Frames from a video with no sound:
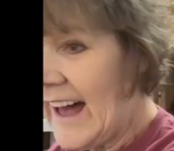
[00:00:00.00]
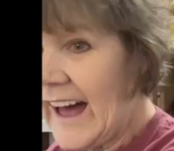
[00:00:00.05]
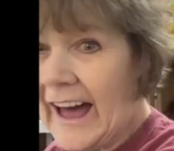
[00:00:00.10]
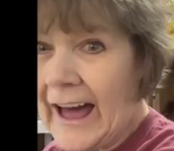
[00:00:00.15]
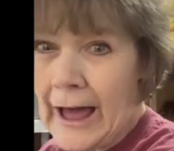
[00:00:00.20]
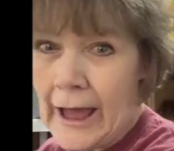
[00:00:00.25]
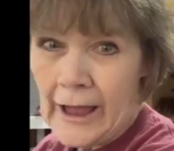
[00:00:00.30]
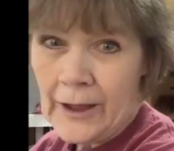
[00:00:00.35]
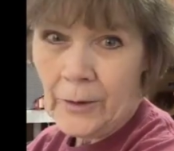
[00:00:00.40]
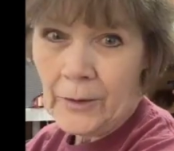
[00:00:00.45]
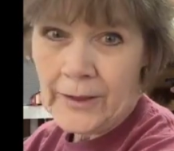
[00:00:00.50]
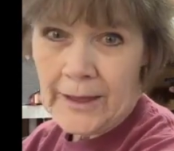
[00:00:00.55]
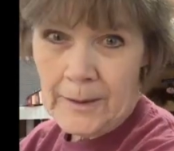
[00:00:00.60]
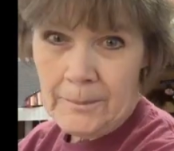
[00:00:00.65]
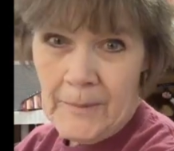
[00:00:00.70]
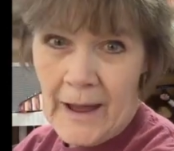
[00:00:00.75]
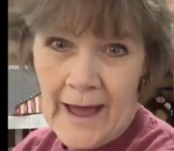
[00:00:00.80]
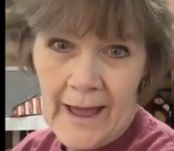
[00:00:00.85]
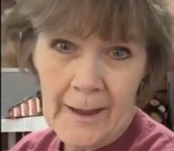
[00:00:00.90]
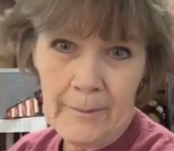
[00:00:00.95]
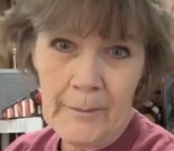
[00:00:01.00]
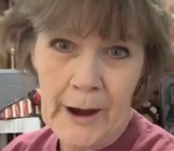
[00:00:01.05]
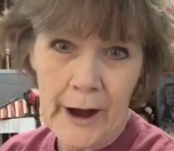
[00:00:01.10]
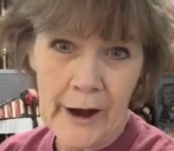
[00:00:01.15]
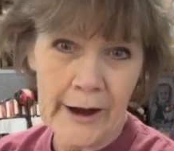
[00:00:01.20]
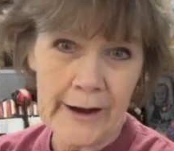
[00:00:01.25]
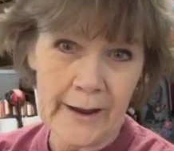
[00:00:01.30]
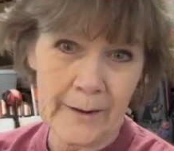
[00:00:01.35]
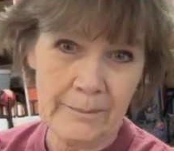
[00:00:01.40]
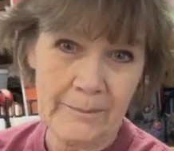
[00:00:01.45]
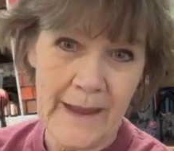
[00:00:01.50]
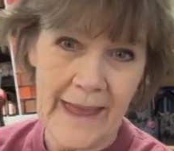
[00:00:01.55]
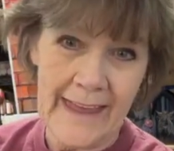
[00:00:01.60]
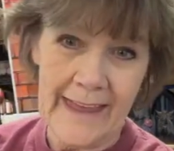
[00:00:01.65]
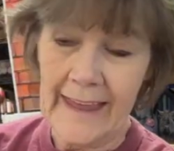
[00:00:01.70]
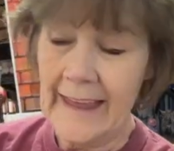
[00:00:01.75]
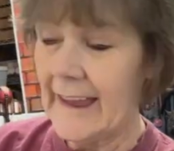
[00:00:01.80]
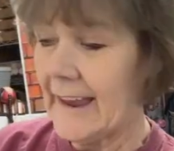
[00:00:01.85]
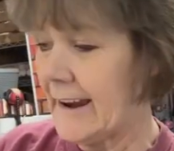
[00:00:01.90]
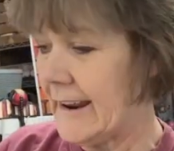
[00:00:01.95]
I only buy American
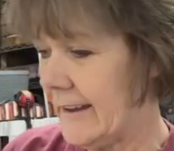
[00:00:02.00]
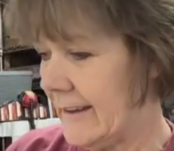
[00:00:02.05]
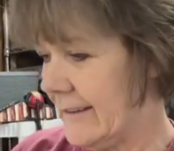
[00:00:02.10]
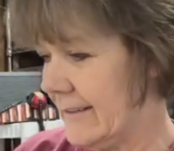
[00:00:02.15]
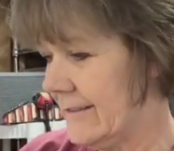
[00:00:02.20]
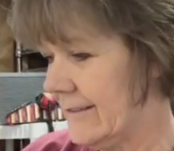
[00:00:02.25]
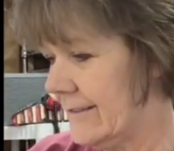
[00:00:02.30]
made.